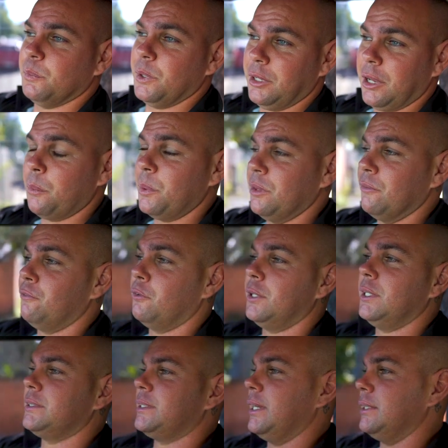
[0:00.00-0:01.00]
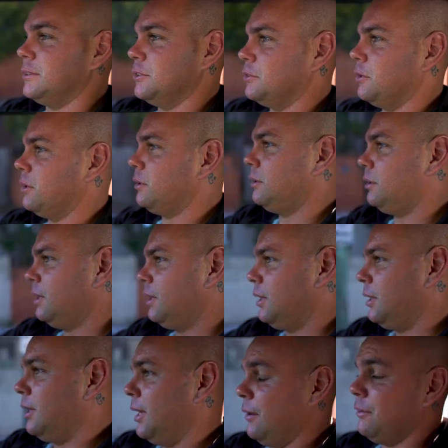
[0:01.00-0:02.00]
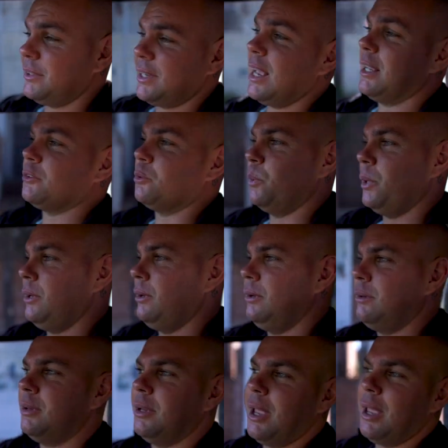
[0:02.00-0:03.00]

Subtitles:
But yeah, when the footy season's on, if South win